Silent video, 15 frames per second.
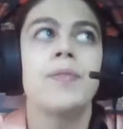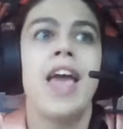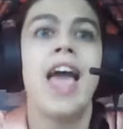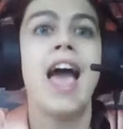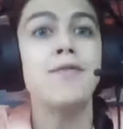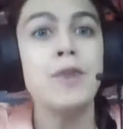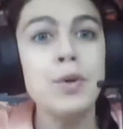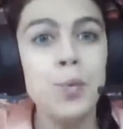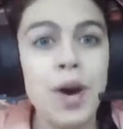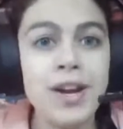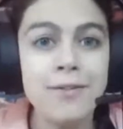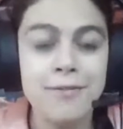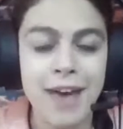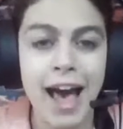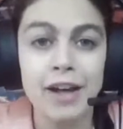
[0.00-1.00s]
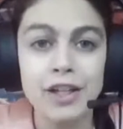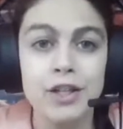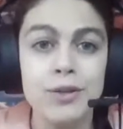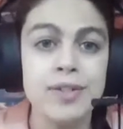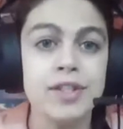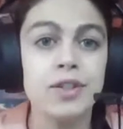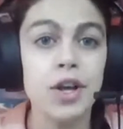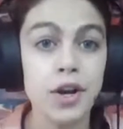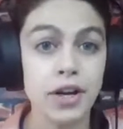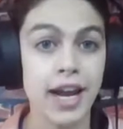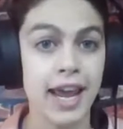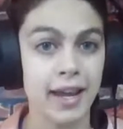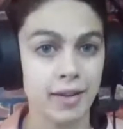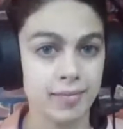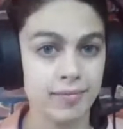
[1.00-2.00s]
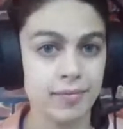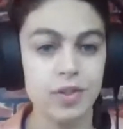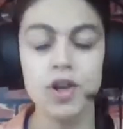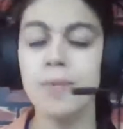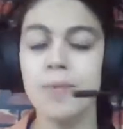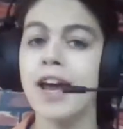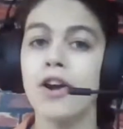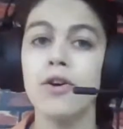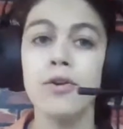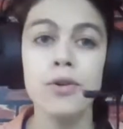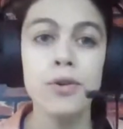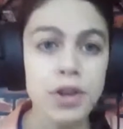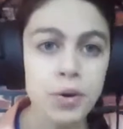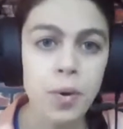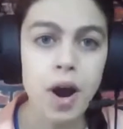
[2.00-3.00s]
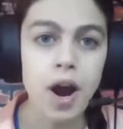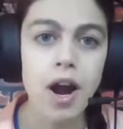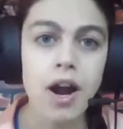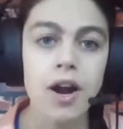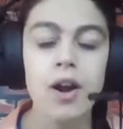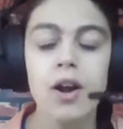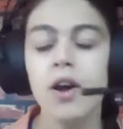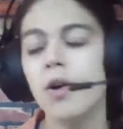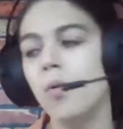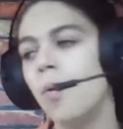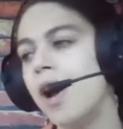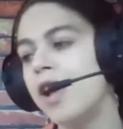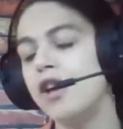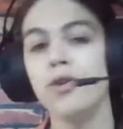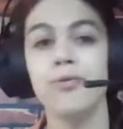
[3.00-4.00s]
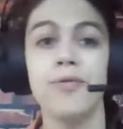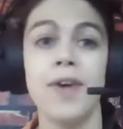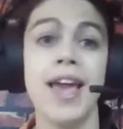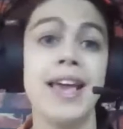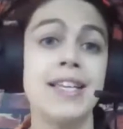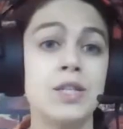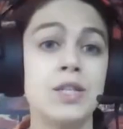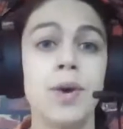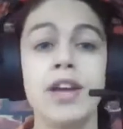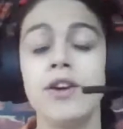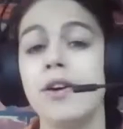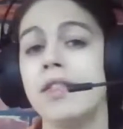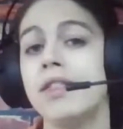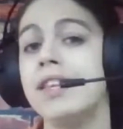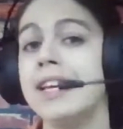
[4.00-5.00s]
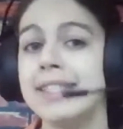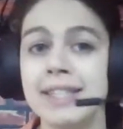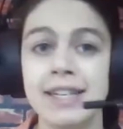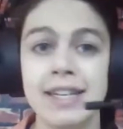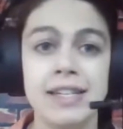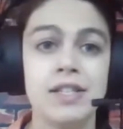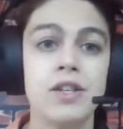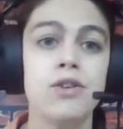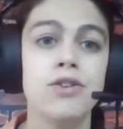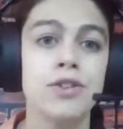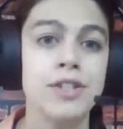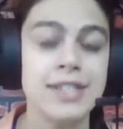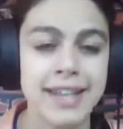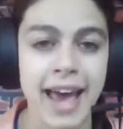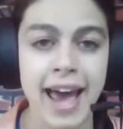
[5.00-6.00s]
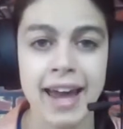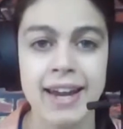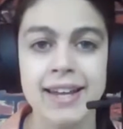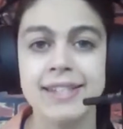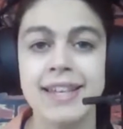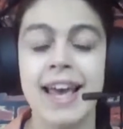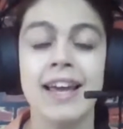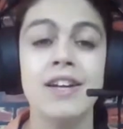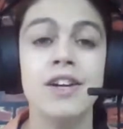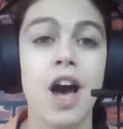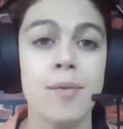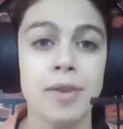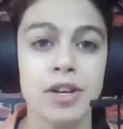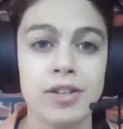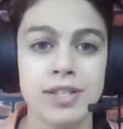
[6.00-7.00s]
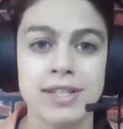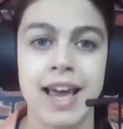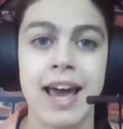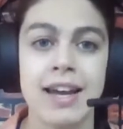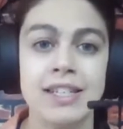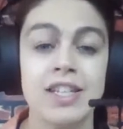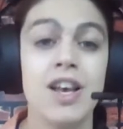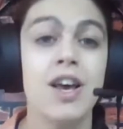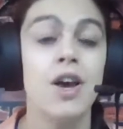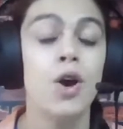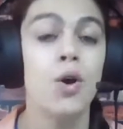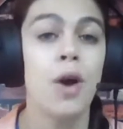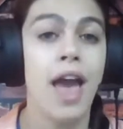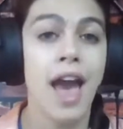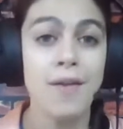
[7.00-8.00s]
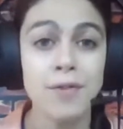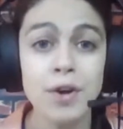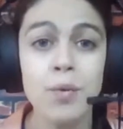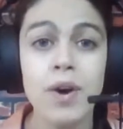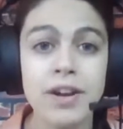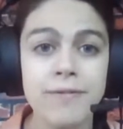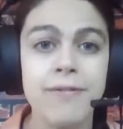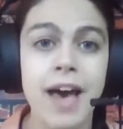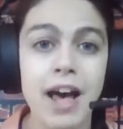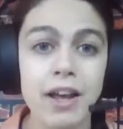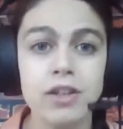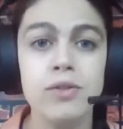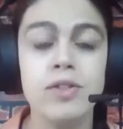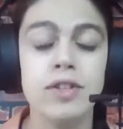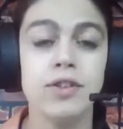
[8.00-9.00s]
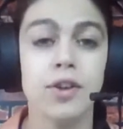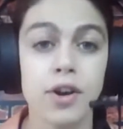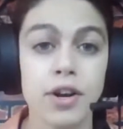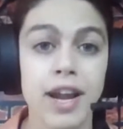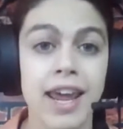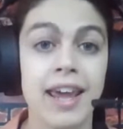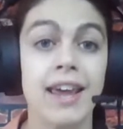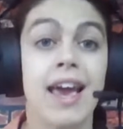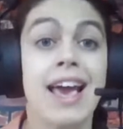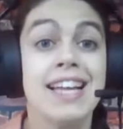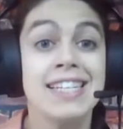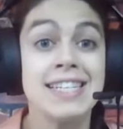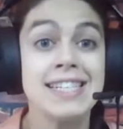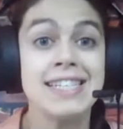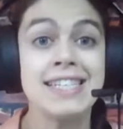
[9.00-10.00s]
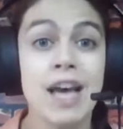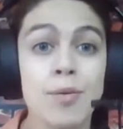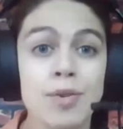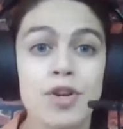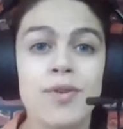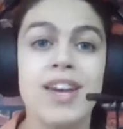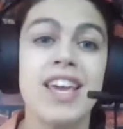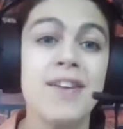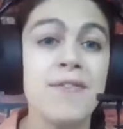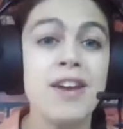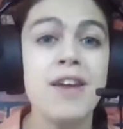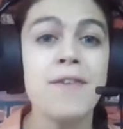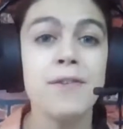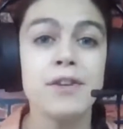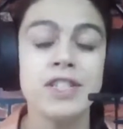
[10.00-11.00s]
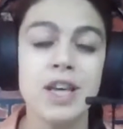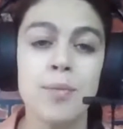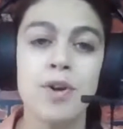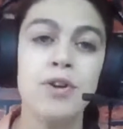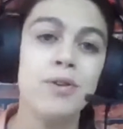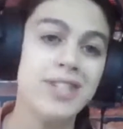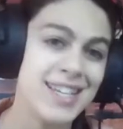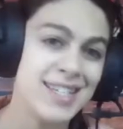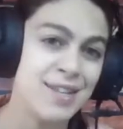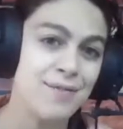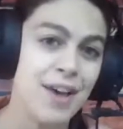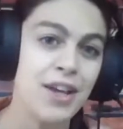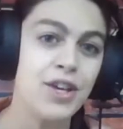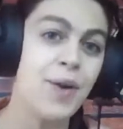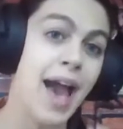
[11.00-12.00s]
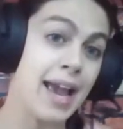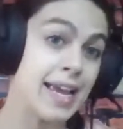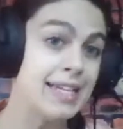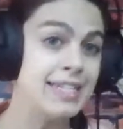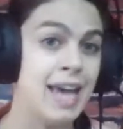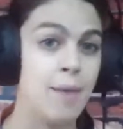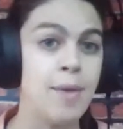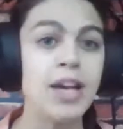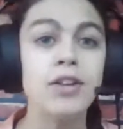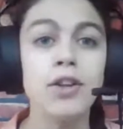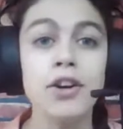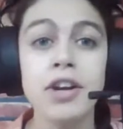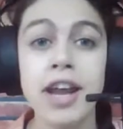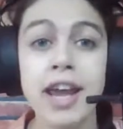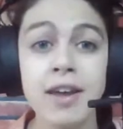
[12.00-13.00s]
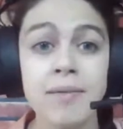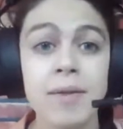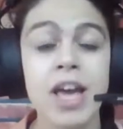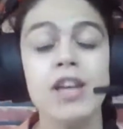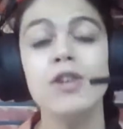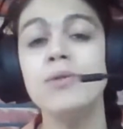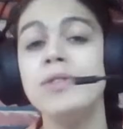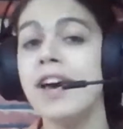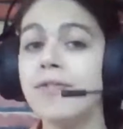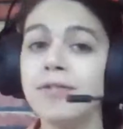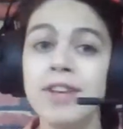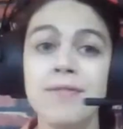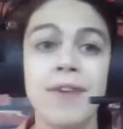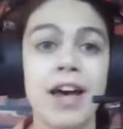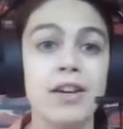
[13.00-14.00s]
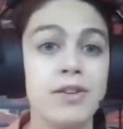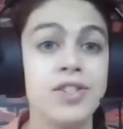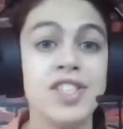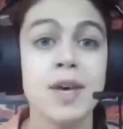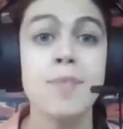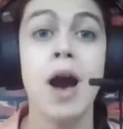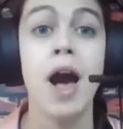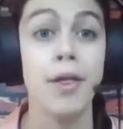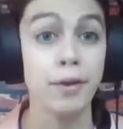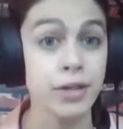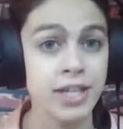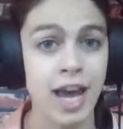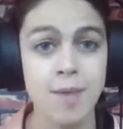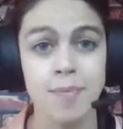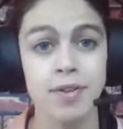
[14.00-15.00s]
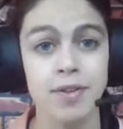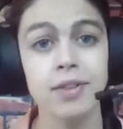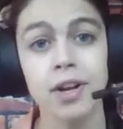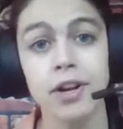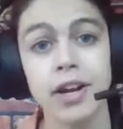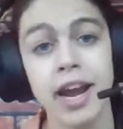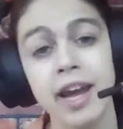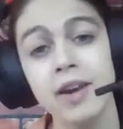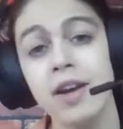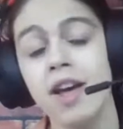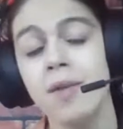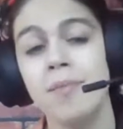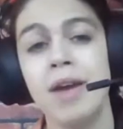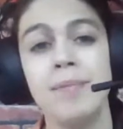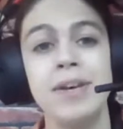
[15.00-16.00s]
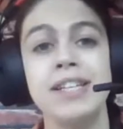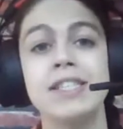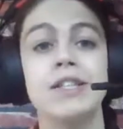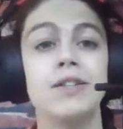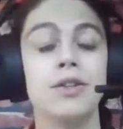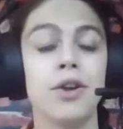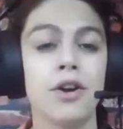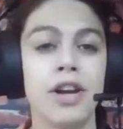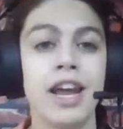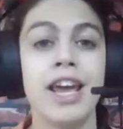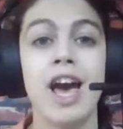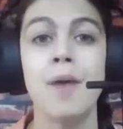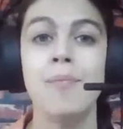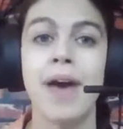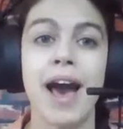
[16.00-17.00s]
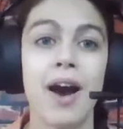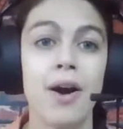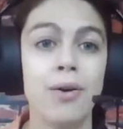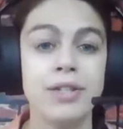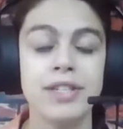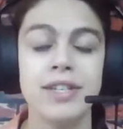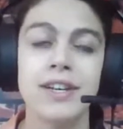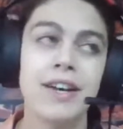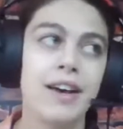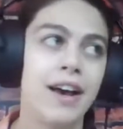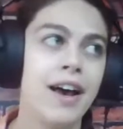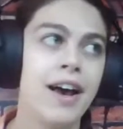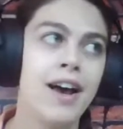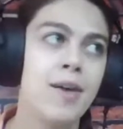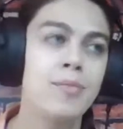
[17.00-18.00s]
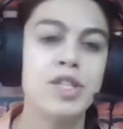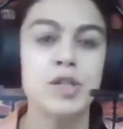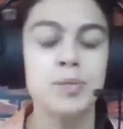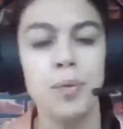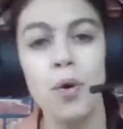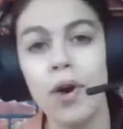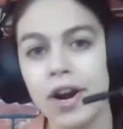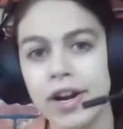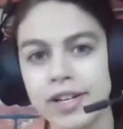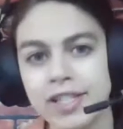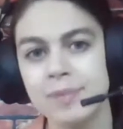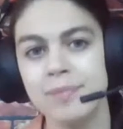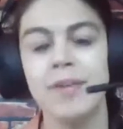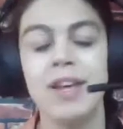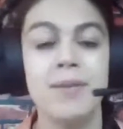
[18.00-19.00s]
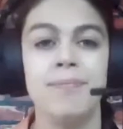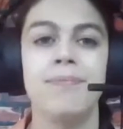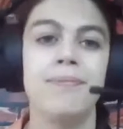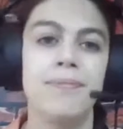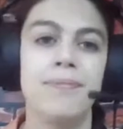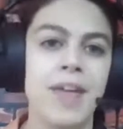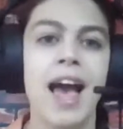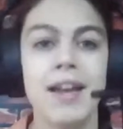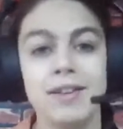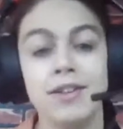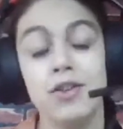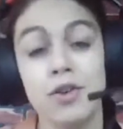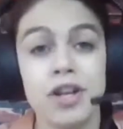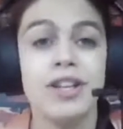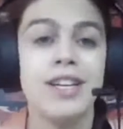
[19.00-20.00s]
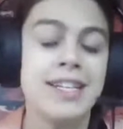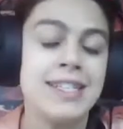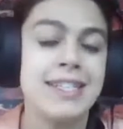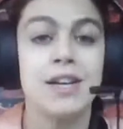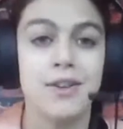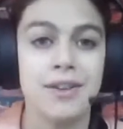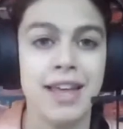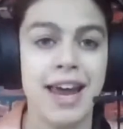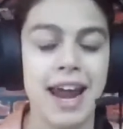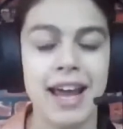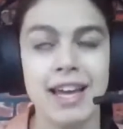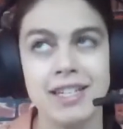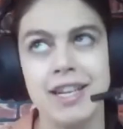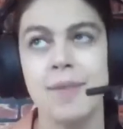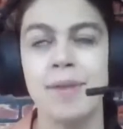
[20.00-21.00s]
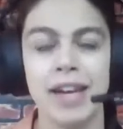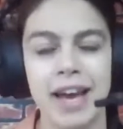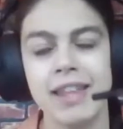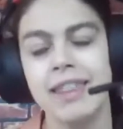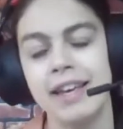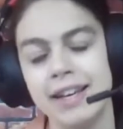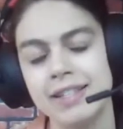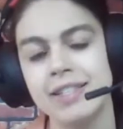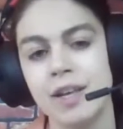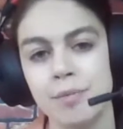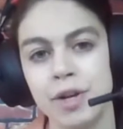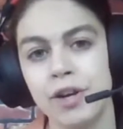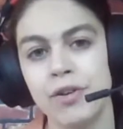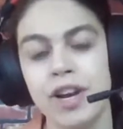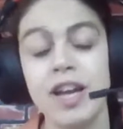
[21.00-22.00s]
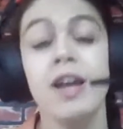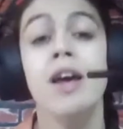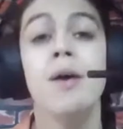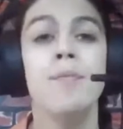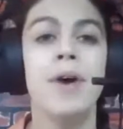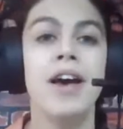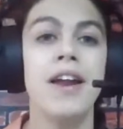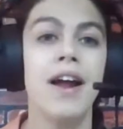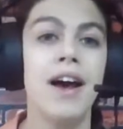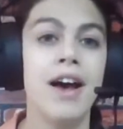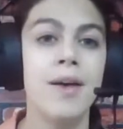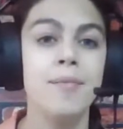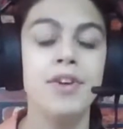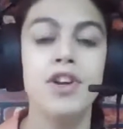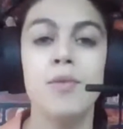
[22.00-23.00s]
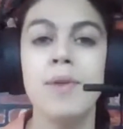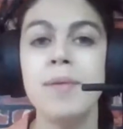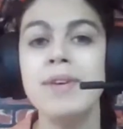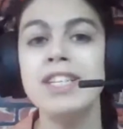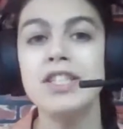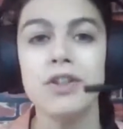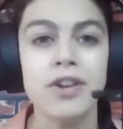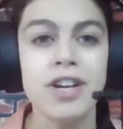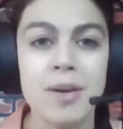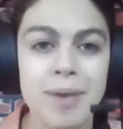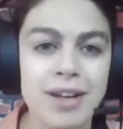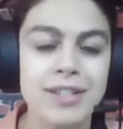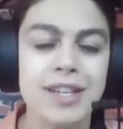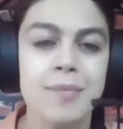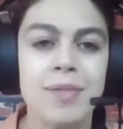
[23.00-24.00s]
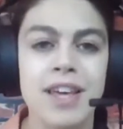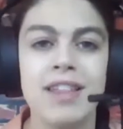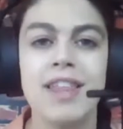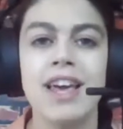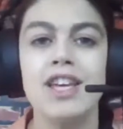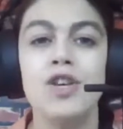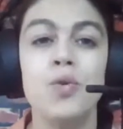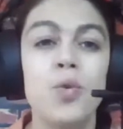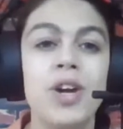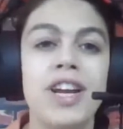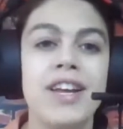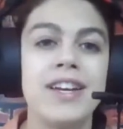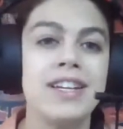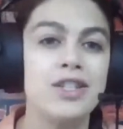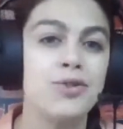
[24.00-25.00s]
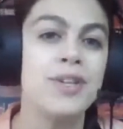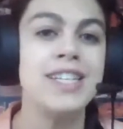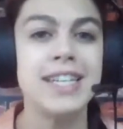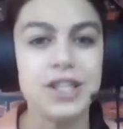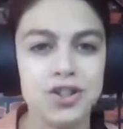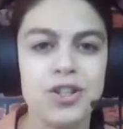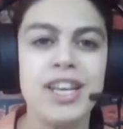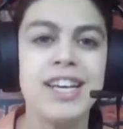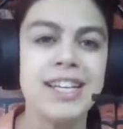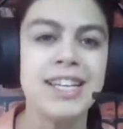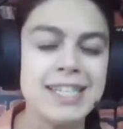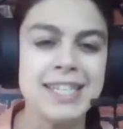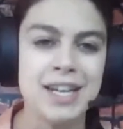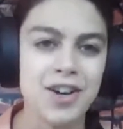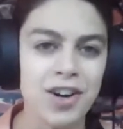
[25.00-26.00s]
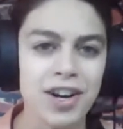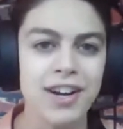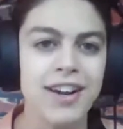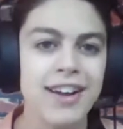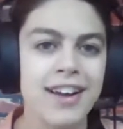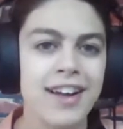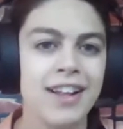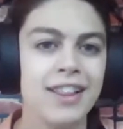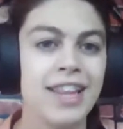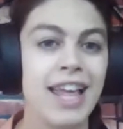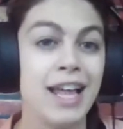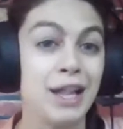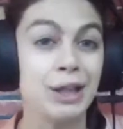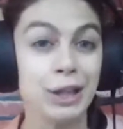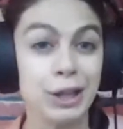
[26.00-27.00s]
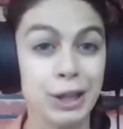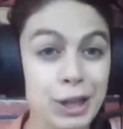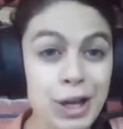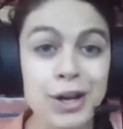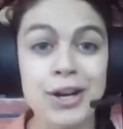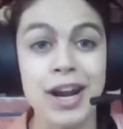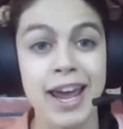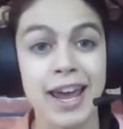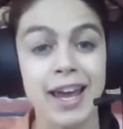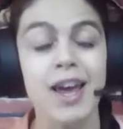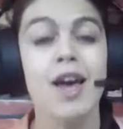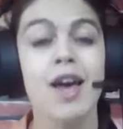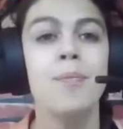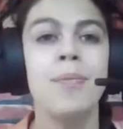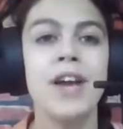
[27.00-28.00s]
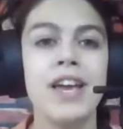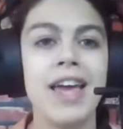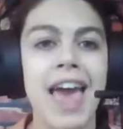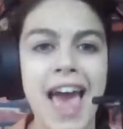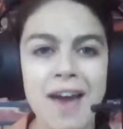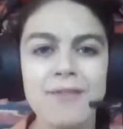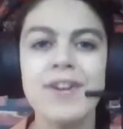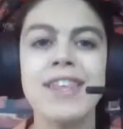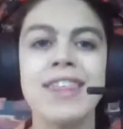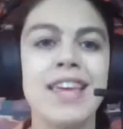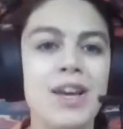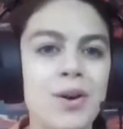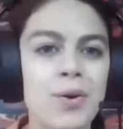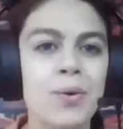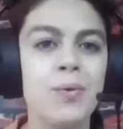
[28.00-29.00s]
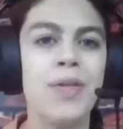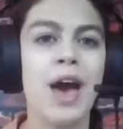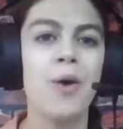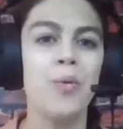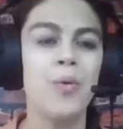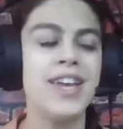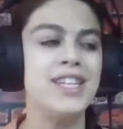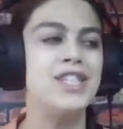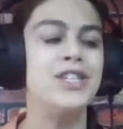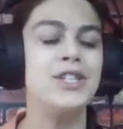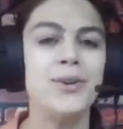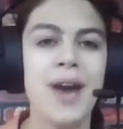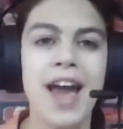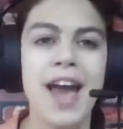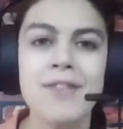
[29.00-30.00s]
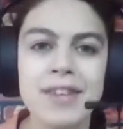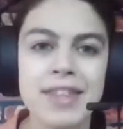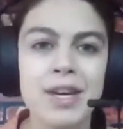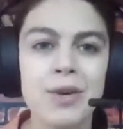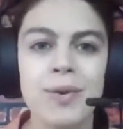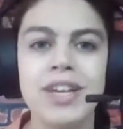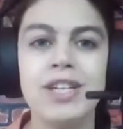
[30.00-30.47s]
everyone values learning, no matter who you are, what your race, what your ethnicity, social status, economical status. Everyone values learning to some degree. Even if you're someone who doesn't value academic learning, you definitely value some other type of learning. Maybe it's learning about sports. And you could consider that academic, I think, in some degree. But maybe it's learning about something that you wouldn't traditionally consider like learning, but everything that we do, everything we